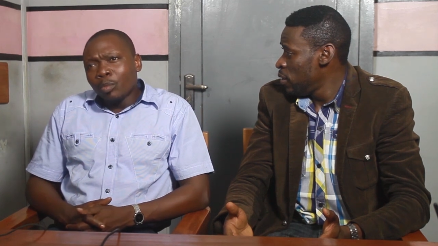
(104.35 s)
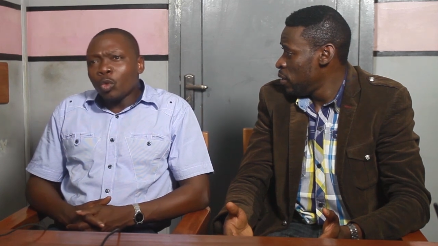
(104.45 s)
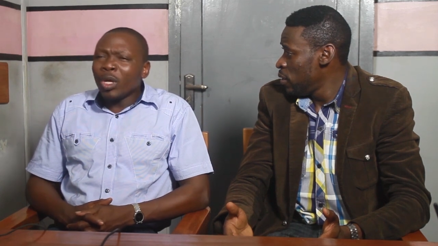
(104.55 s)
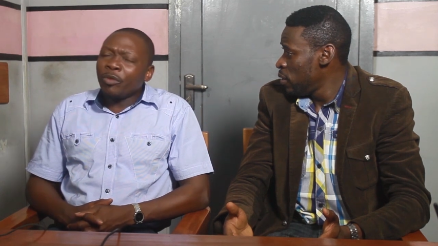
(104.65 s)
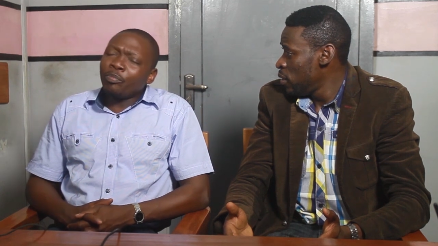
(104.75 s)

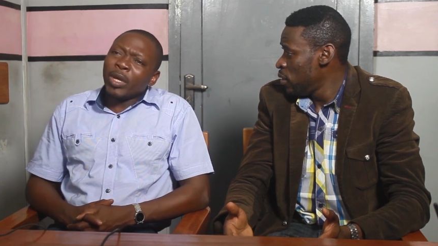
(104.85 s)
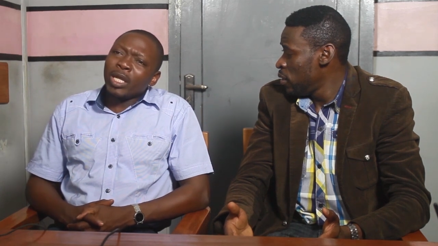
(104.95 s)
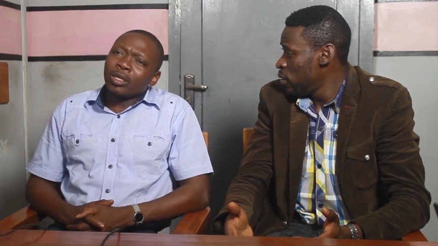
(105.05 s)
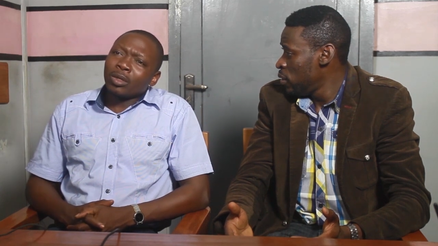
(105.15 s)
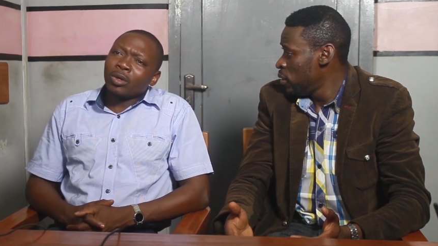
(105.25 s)
Speaker 1: But we have
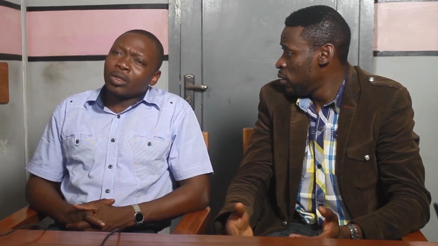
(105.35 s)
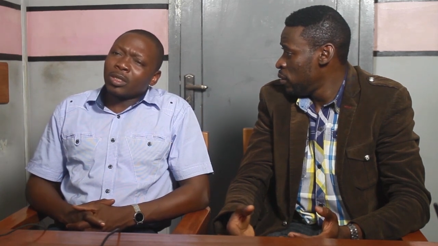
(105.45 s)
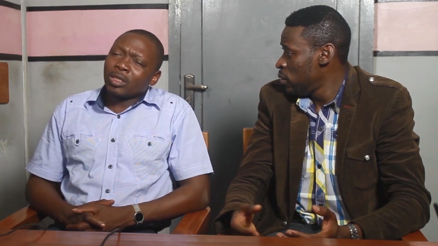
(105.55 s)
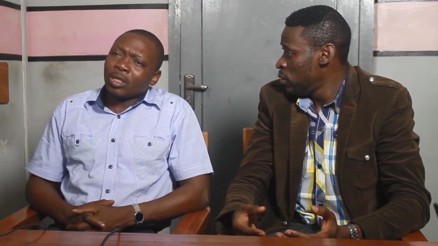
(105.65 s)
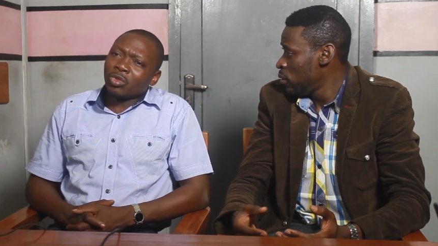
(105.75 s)
paid all
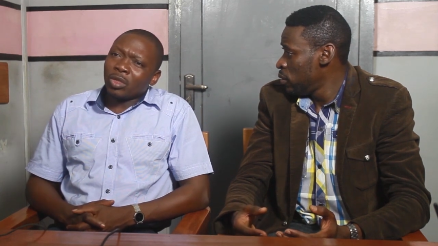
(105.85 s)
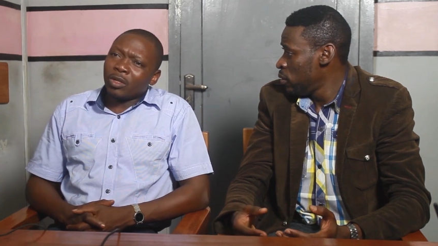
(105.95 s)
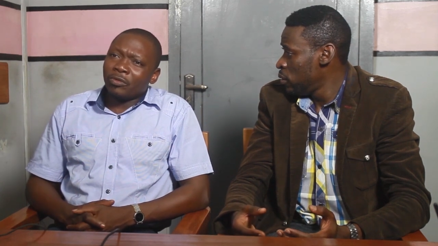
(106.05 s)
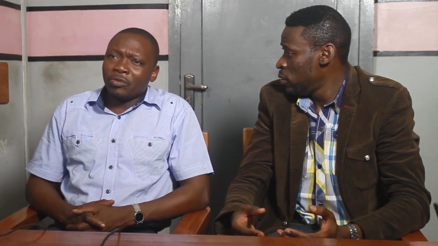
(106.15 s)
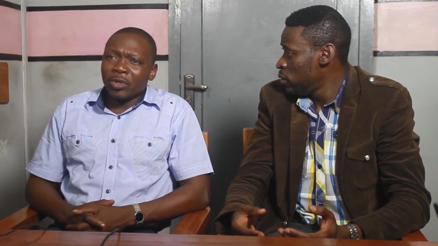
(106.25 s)
the
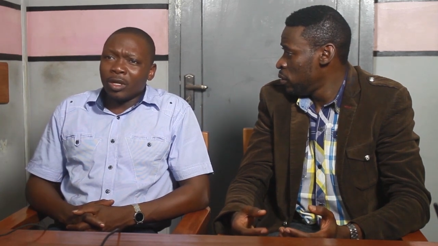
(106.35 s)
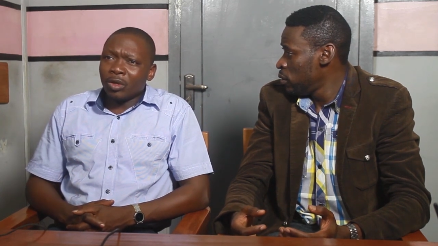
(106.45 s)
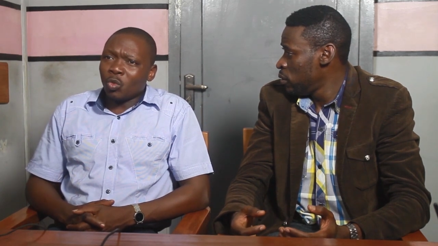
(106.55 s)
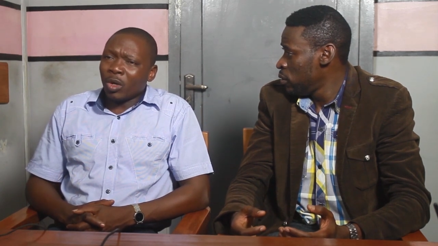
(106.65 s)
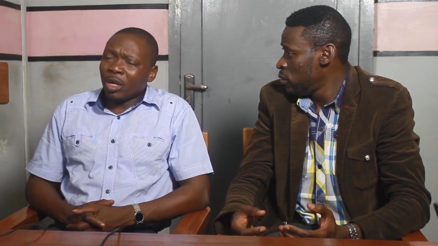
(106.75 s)
necessary
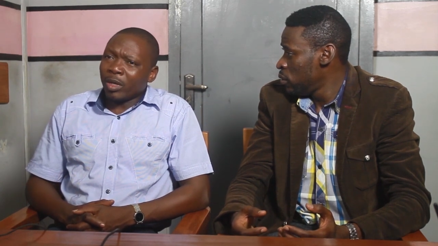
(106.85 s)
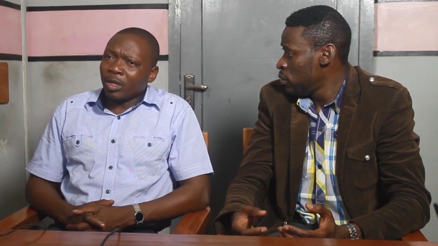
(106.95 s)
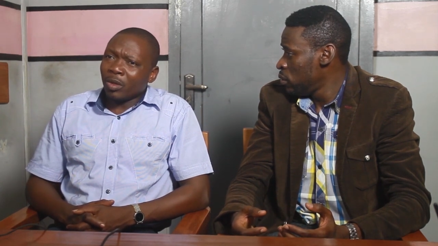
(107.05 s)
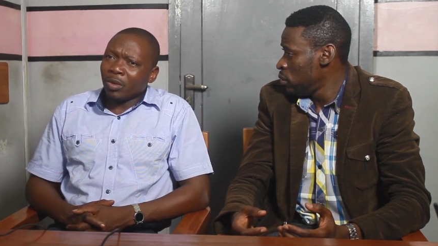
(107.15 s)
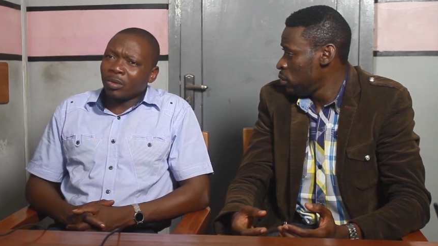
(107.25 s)
fee required by
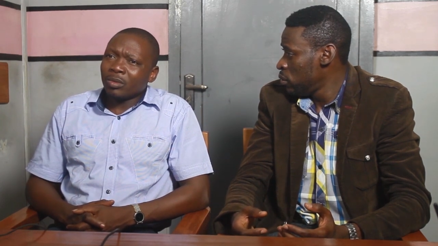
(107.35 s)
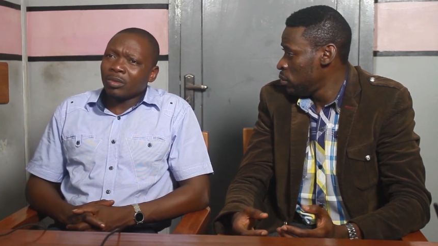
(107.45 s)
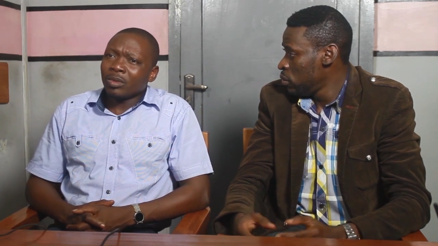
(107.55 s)
the law.